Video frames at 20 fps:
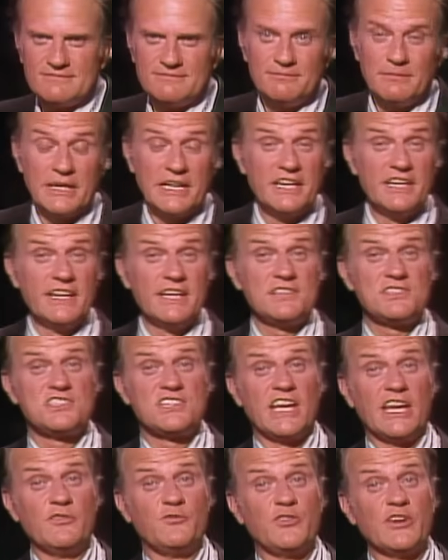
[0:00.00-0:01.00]
But he did
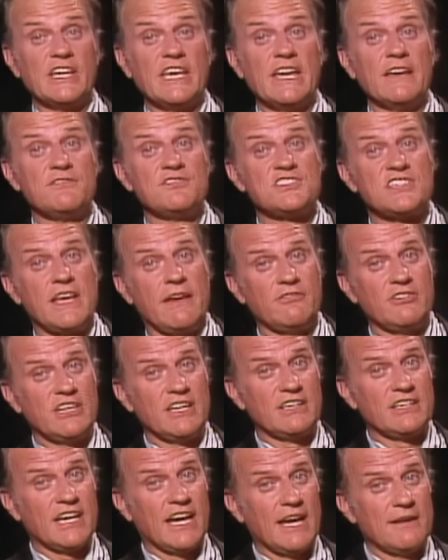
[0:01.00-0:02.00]
say, "Forgive
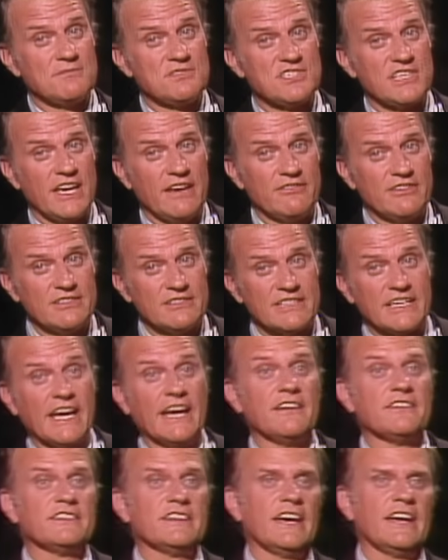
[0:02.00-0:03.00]
70 times 7.
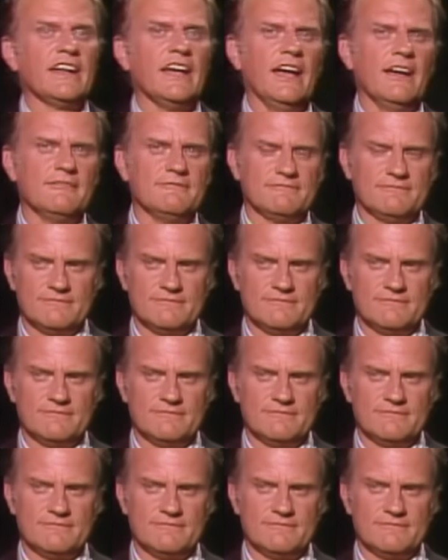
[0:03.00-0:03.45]
Count that up.